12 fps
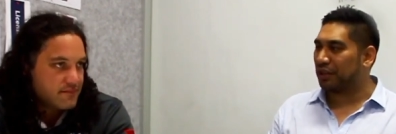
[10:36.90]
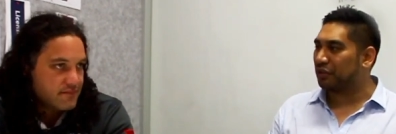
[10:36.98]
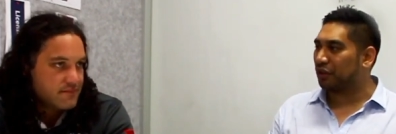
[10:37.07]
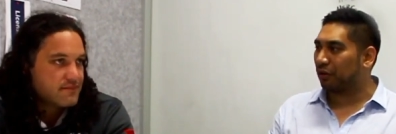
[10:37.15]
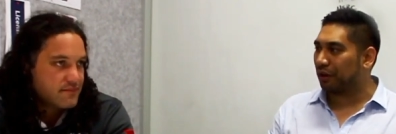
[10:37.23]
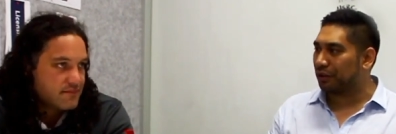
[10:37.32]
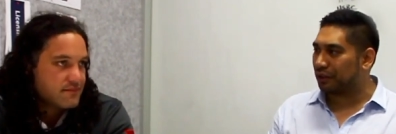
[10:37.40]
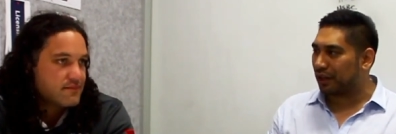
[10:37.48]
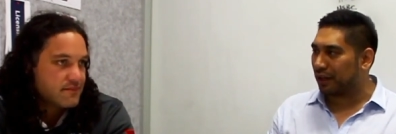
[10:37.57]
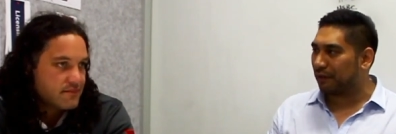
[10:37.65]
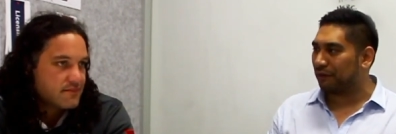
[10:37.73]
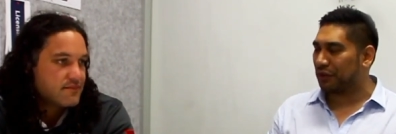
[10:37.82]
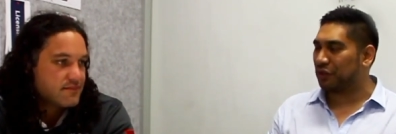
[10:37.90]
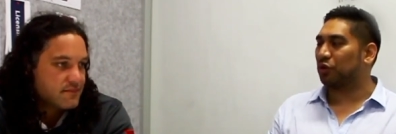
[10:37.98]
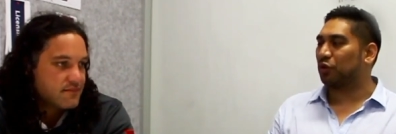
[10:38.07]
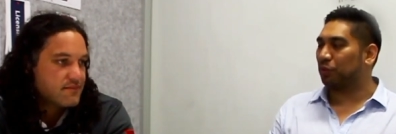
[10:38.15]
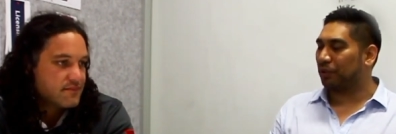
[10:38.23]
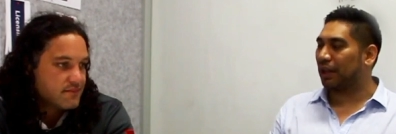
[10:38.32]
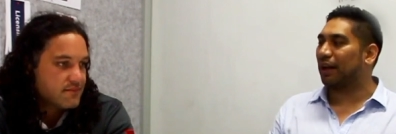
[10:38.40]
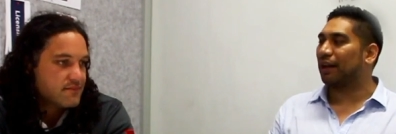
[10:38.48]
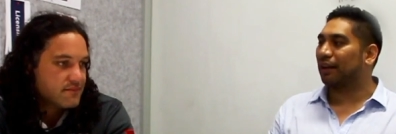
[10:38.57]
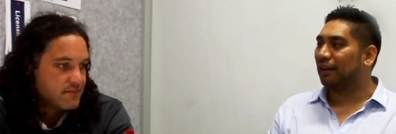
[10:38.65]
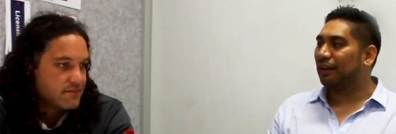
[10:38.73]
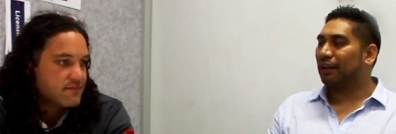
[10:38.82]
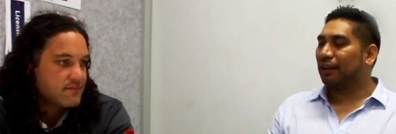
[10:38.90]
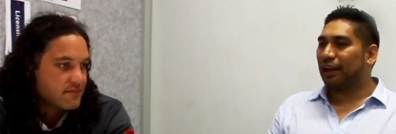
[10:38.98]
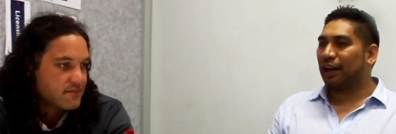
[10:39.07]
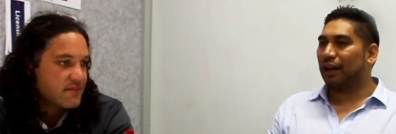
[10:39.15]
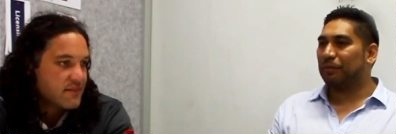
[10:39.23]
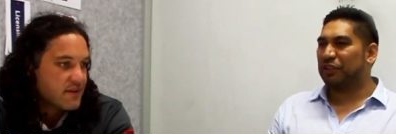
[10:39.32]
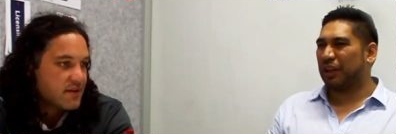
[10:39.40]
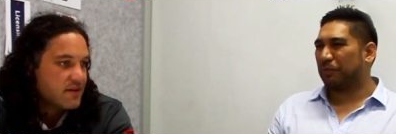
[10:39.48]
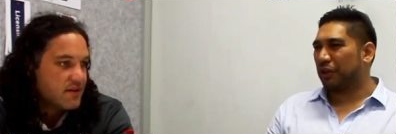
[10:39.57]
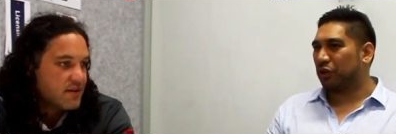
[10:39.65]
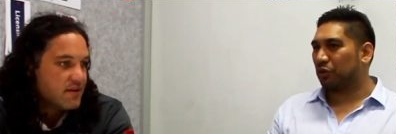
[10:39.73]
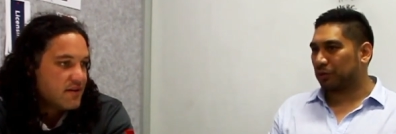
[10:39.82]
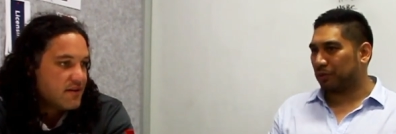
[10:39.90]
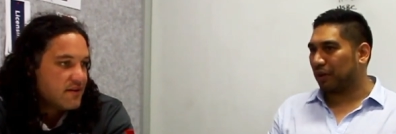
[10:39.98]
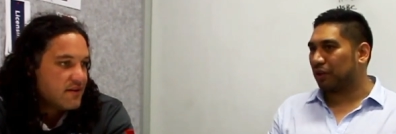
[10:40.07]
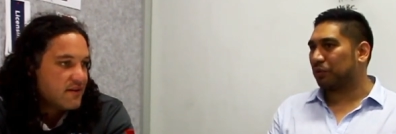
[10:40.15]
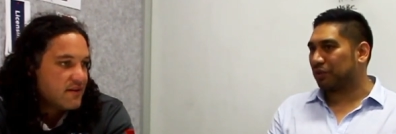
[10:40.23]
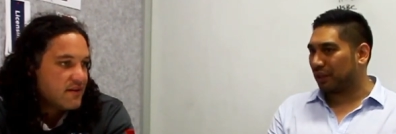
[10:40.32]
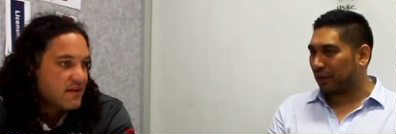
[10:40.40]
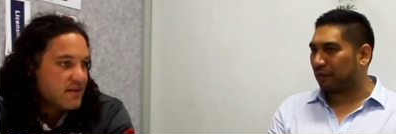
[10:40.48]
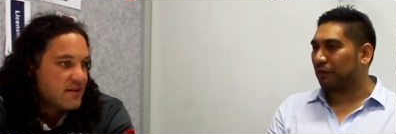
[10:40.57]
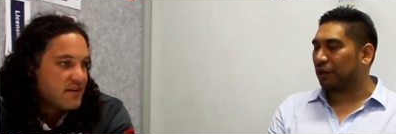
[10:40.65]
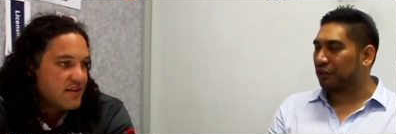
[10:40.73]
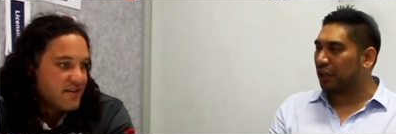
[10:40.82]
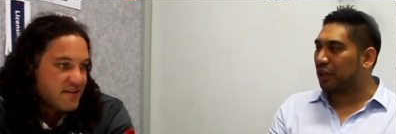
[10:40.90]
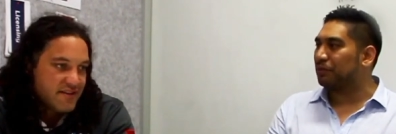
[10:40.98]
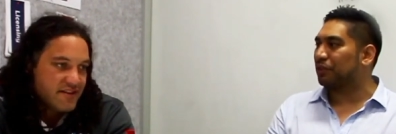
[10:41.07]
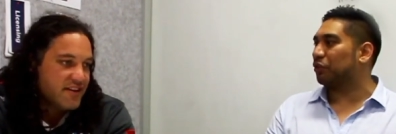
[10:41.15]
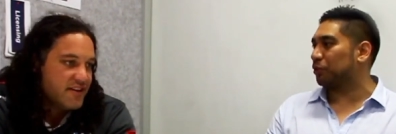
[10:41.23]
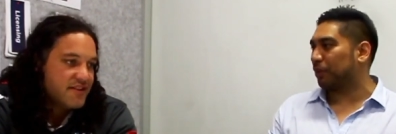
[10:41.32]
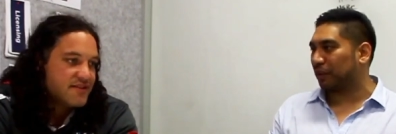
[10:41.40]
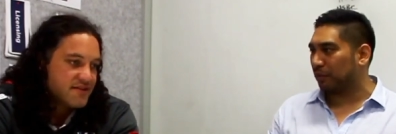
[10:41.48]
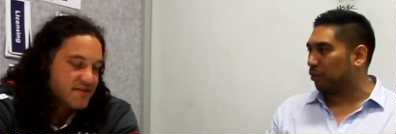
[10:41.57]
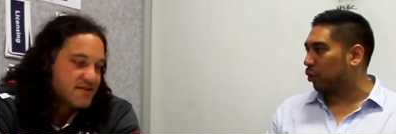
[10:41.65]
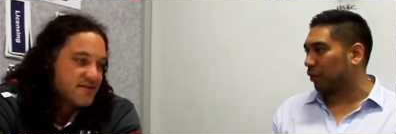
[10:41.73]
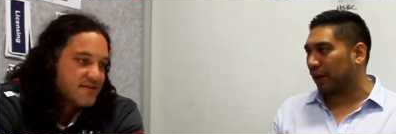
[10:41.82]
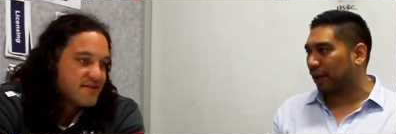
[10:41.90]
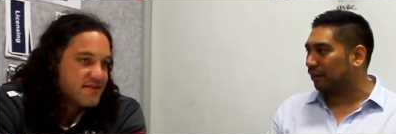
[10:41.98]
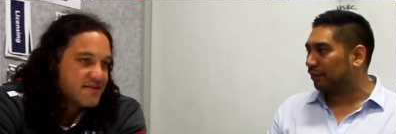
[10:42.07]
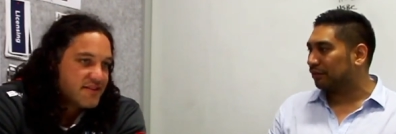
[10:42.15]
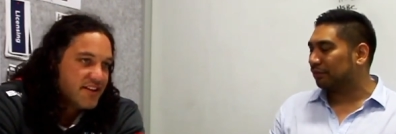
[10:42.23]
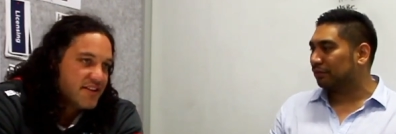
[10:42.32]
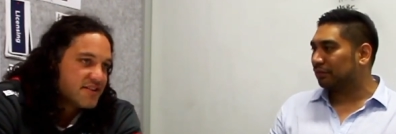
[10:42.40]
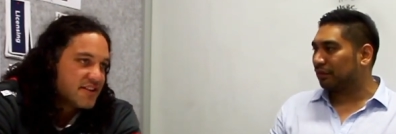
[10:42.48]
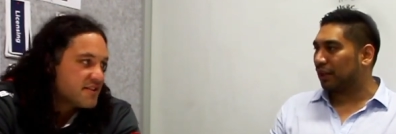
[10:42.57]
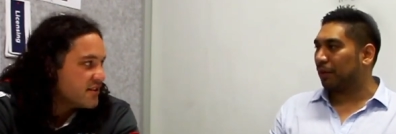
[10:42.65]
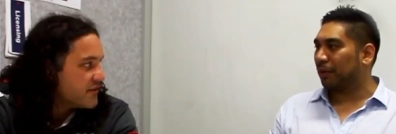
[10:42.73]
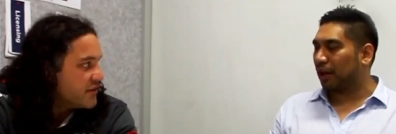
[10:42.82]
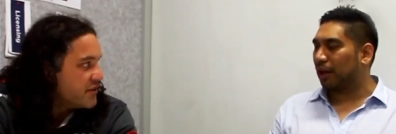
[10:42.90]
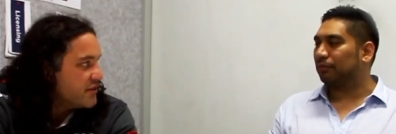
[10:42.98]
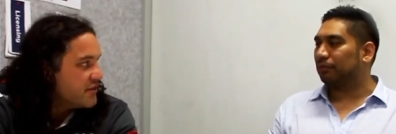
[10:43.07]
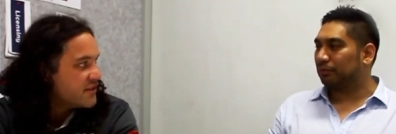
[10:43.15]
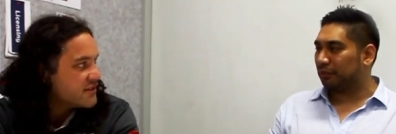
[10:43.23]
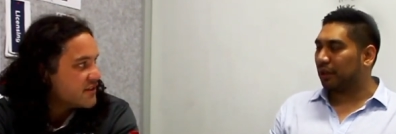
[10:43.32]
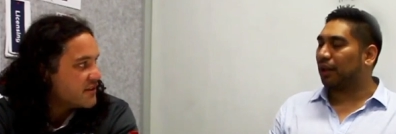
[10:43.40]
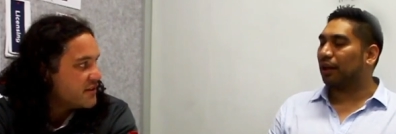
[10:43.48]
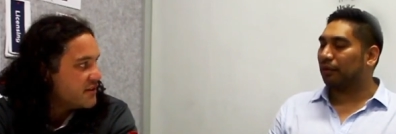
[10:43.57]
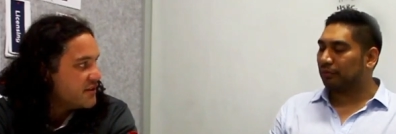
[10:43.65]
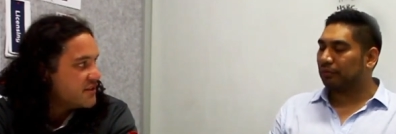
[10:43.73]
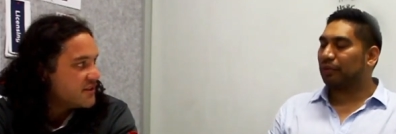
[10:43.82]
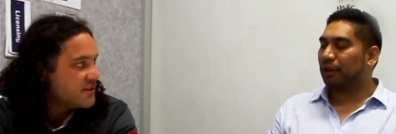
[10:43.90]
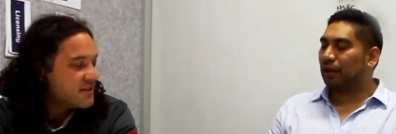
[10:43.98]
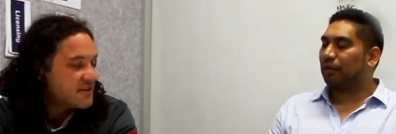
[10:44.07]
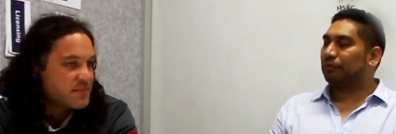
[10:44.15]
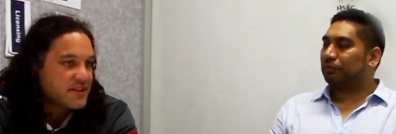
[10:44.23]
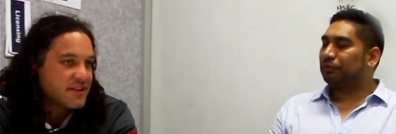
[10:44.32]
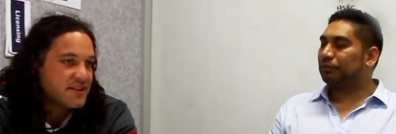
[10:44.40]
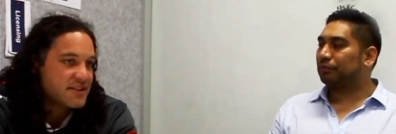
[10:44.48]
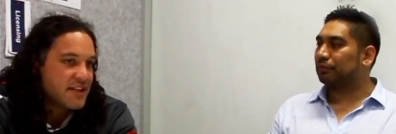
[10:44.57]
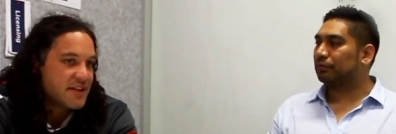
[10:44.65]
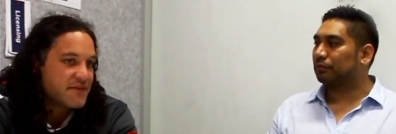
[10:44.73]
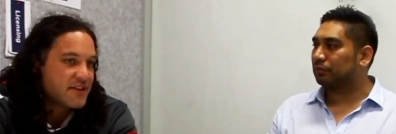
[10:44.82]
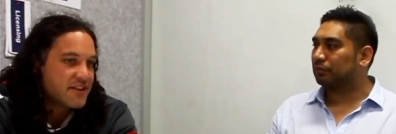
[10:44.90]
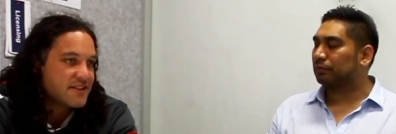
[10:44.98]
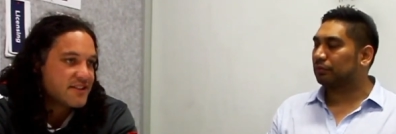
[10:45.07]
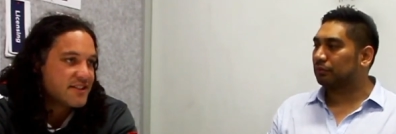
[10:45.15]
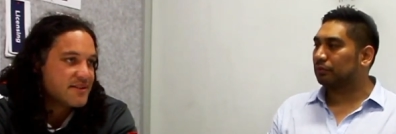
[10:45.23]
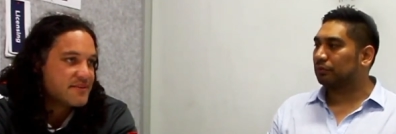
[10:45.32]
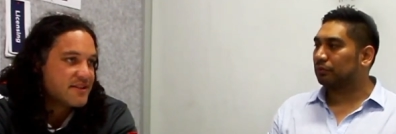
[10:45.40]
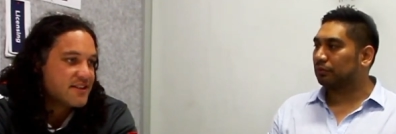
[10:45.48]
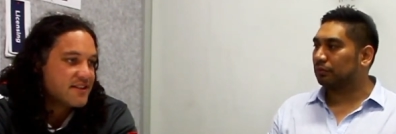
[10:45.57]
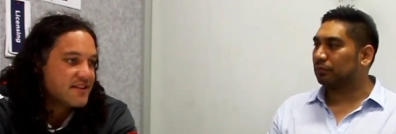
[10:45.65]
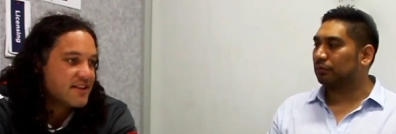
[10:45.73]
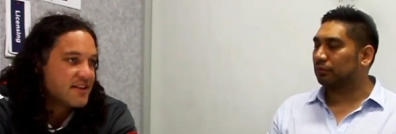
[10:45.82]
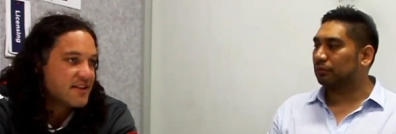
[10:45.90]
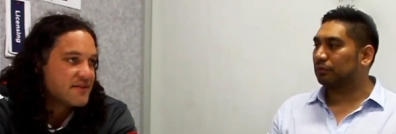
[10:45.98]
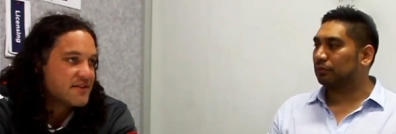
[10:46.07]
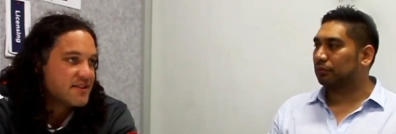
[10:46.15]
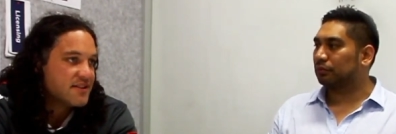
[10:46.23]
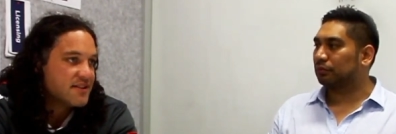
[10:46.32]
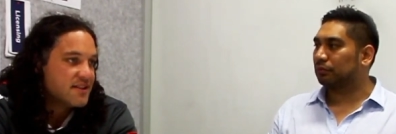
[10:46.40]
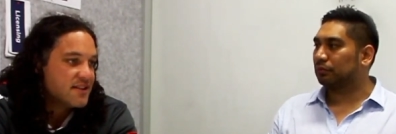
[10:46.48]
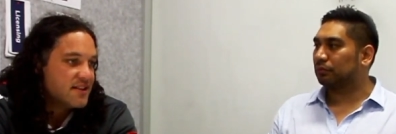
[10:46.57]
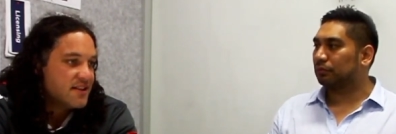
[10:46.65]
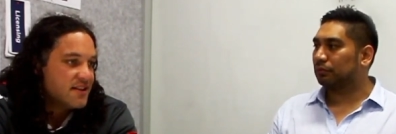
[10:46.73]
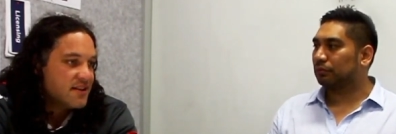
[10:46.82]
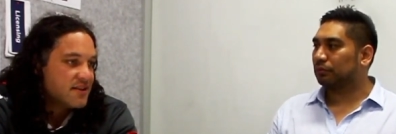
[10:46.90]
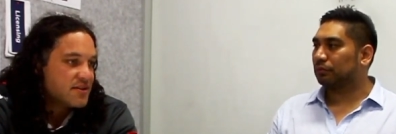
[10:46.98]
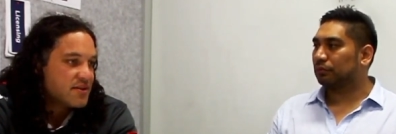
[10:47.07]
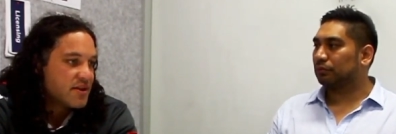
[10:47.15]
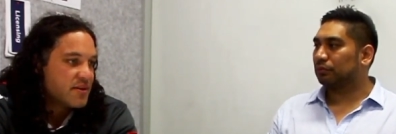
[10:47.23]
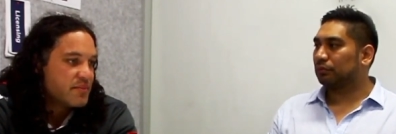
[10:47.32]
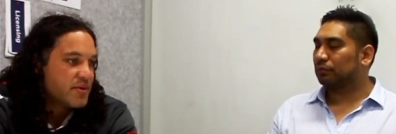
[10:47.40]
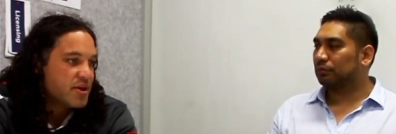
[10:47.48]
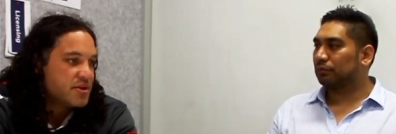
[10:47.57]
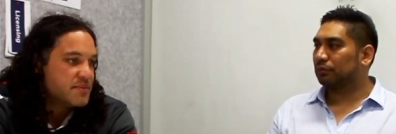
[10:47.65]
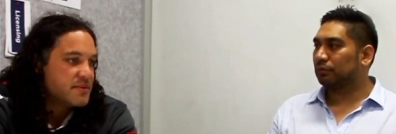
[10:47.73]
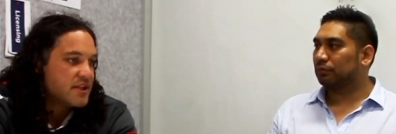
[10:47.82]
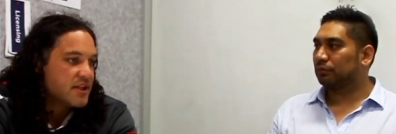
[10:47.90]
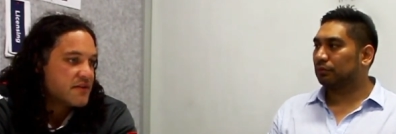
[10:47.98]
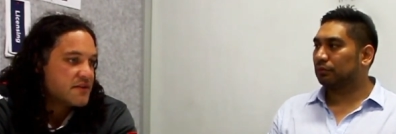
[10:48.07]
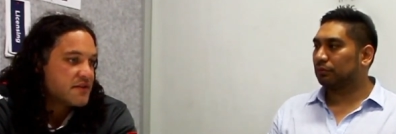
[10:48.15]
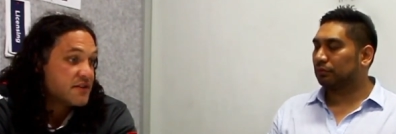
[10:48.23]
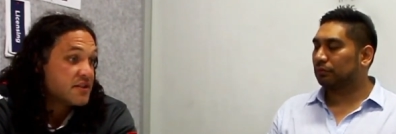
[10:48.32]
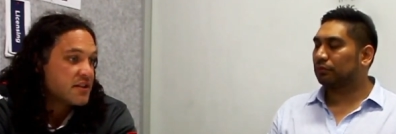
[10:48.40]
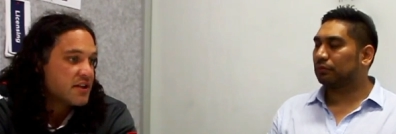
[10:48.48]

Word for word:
Speaker 1: set piece orientated, physical play. Mm. Um, has that been your experience with South African teams? Are yeah. you expecting more of that? Yeah,
Speaker 2: it's, it's nothing up? new. It's yeah. nothing new to the South African teams. They they love to try and impose themselves